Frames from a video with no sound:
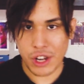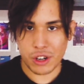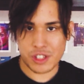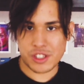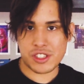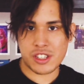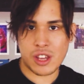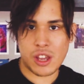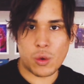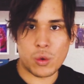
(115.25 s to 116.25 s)
artist,
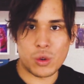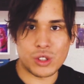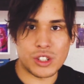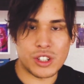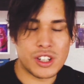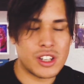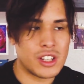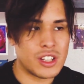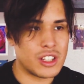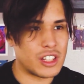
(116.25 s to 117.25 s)
or
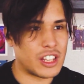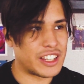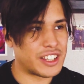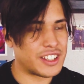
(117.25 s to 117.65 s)
like